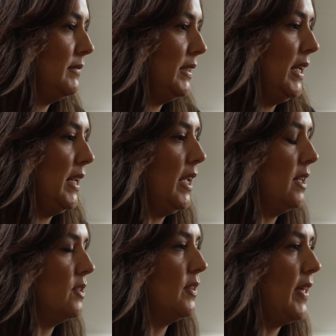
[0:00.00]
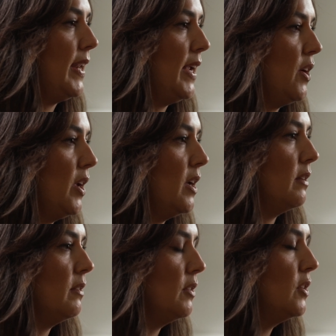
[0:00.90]
getting into that area
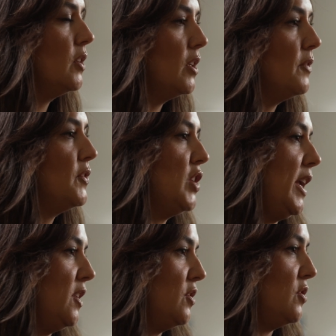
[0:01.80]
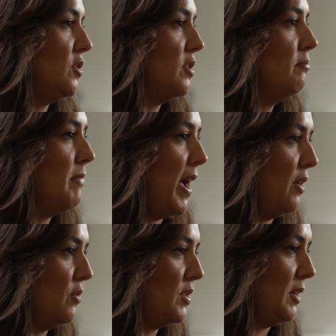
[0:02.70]
could have changed
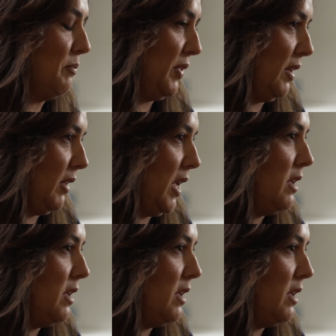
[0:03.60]
Myles completely.